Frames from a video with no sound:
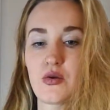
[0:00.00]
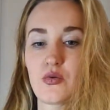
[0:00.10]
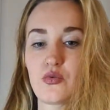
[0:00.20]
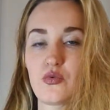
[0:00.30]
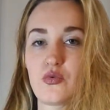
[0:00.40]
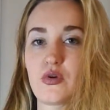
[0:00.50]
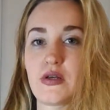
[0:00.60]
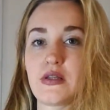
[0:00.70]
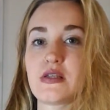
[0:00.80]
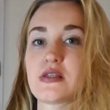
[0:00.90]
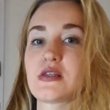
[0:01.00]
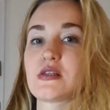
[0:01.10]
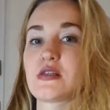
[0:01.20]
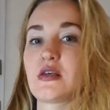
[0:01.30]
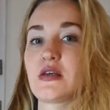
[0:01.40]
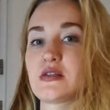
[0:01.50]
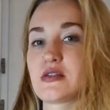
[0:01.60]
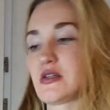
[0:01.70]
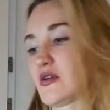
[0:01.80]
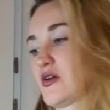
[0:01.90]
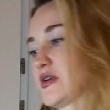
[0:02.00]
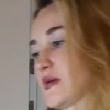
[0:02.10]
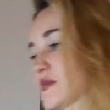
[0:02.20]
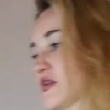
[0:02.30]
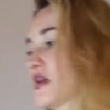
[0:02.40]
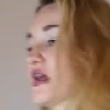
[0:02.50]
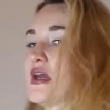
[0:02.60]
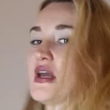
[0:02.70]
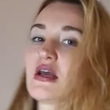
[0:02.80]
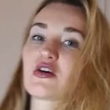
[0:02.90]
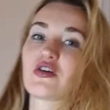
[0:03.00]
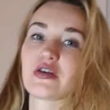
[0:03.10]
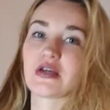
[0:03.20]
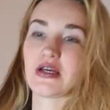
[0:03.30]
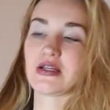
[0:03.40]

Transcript: Ooh, this is still hot. I'm gonna cut